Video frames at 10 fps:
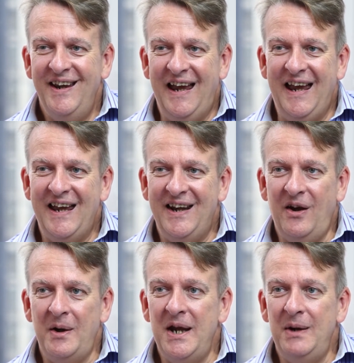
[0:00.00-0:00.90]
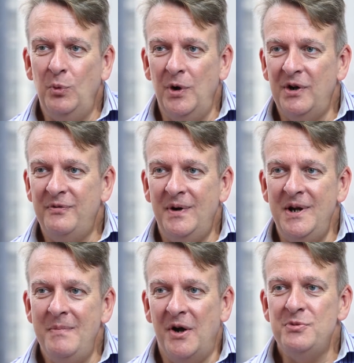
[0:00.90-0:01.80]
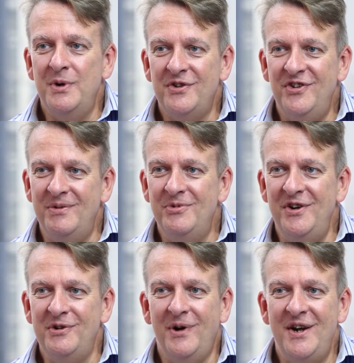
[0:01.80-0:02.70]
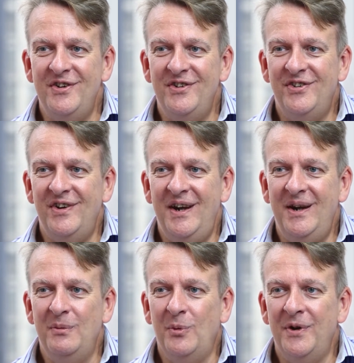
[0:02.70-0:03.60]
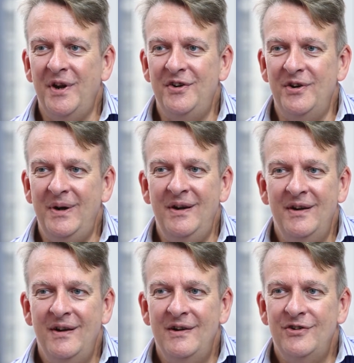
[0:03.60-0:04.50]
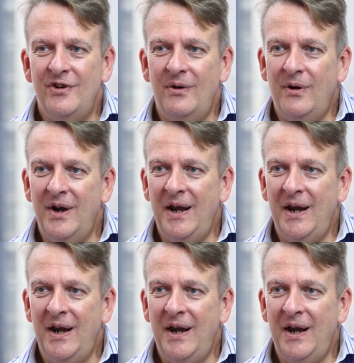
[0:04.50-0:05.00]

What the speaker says: And I work very much with the systems integrators in what they're doing, so I